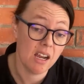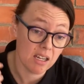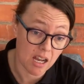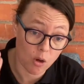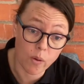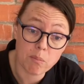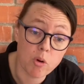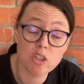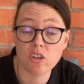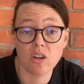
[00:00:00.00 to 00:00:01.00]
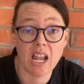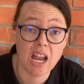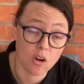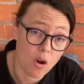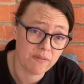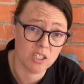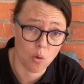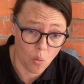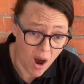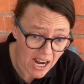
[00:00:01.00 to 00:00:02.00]
Now, QuickBooks Online offers a
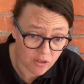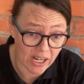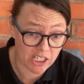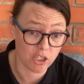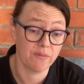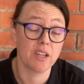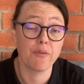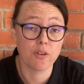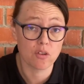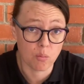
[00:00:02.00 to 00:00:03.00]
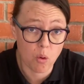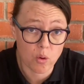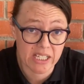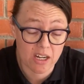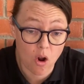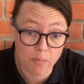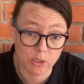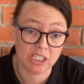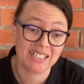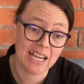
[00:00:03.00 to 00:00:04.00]
wide range of different reporting
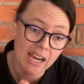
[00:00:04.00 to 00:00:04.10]
options.